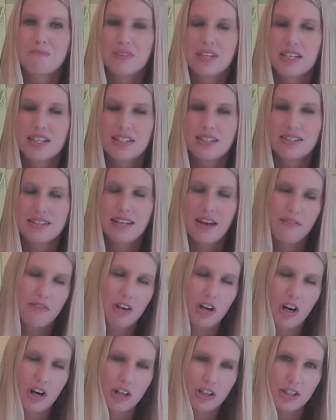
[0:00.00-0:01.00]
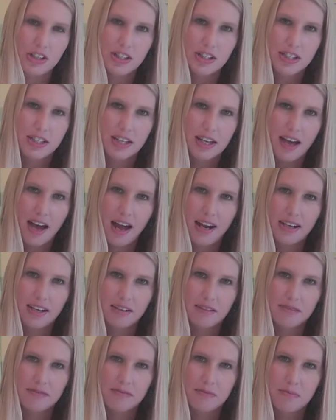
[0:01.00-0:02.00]
It never hurts to
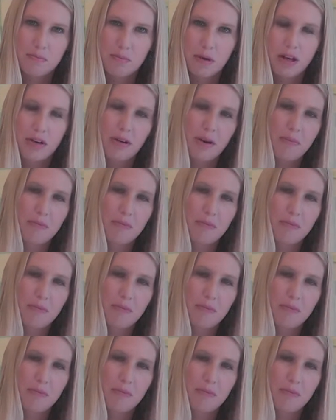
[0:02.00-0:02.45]
kind of butter